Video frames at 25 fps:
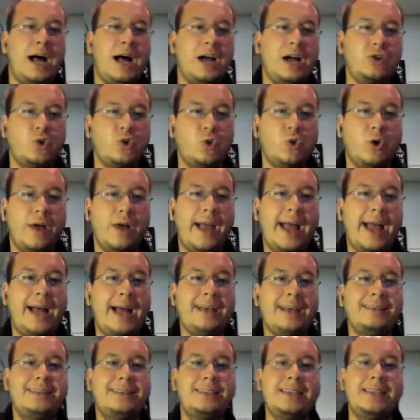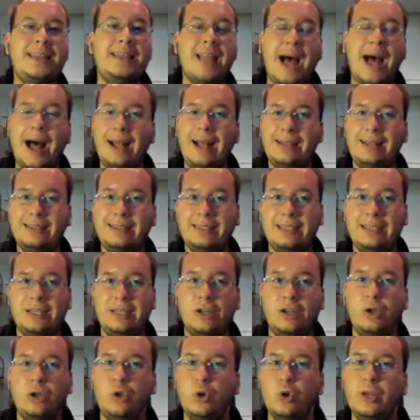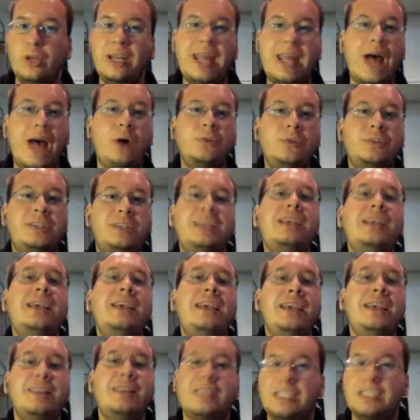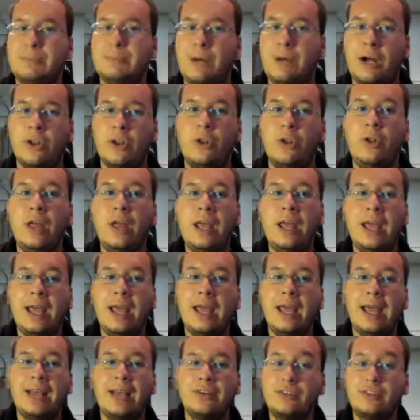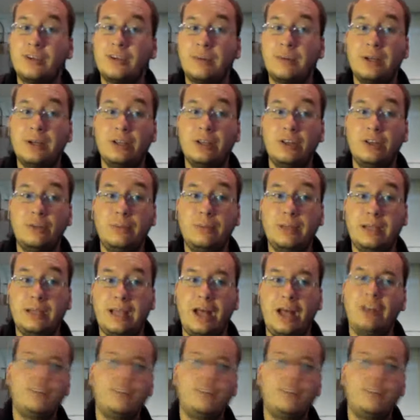Uh, Google has not included LTE in this model, as we'll talk about a little bit.